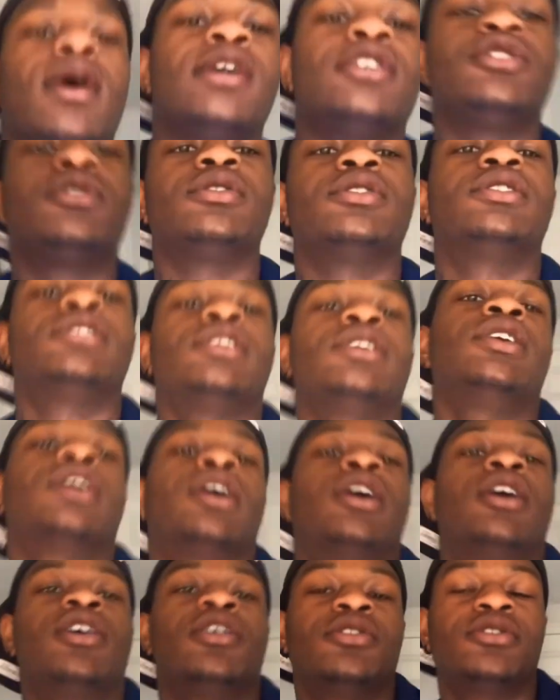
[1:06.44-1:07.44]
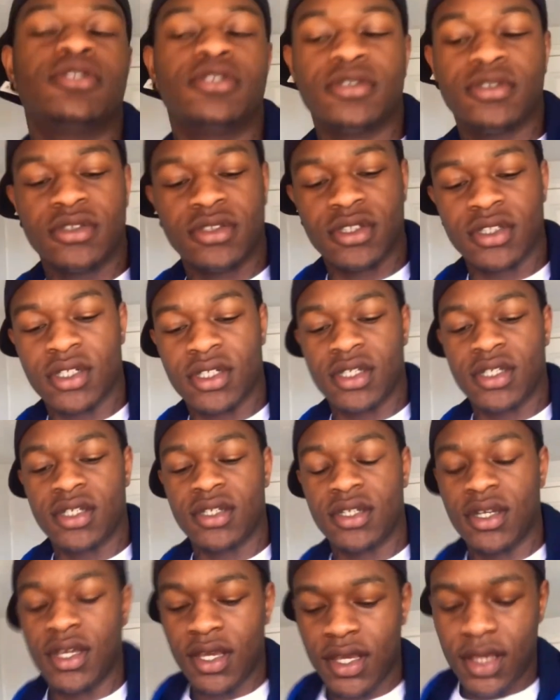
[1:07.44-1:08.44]
you can see, I also took it
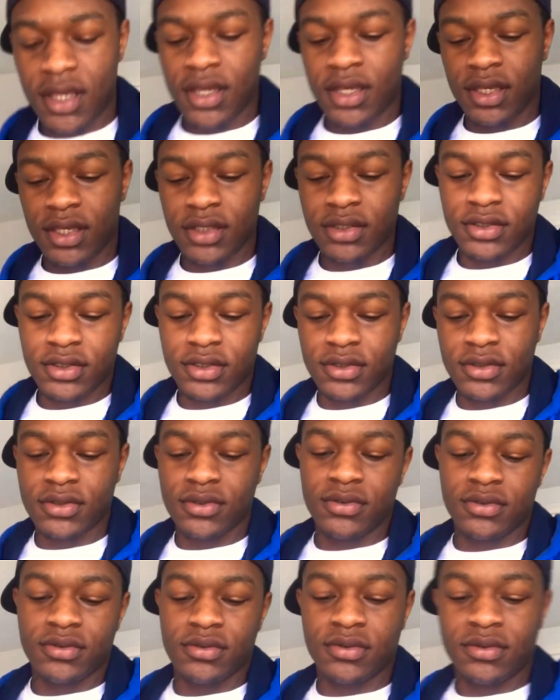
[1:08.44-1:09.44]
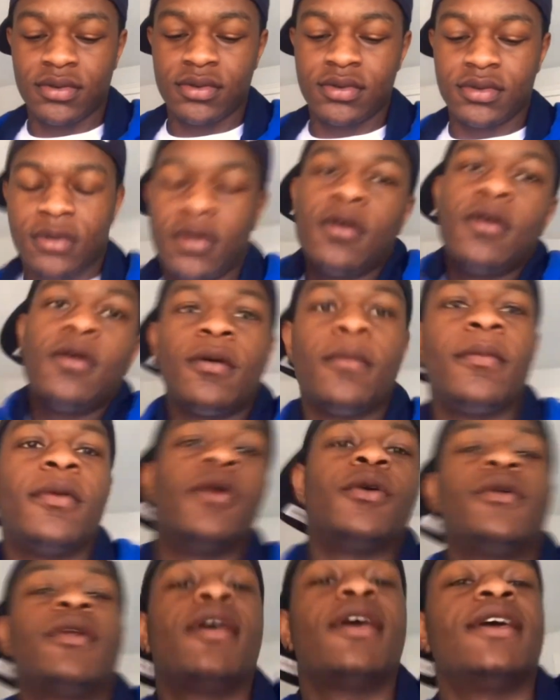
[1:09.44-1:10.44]
into my
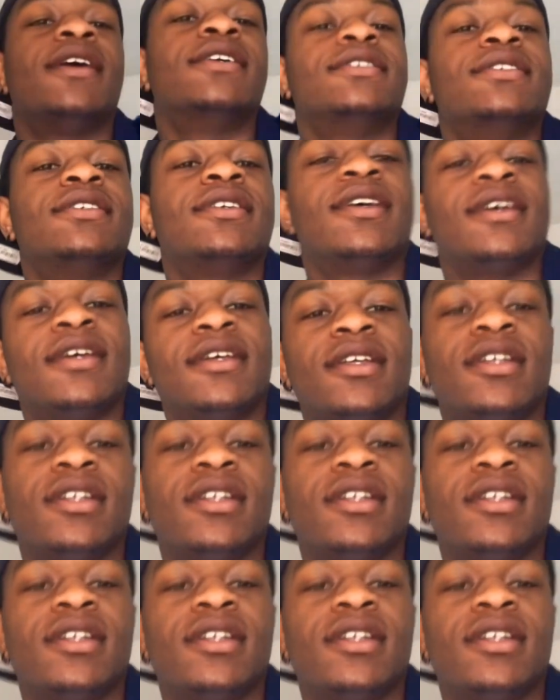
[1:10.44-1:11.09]
own hands and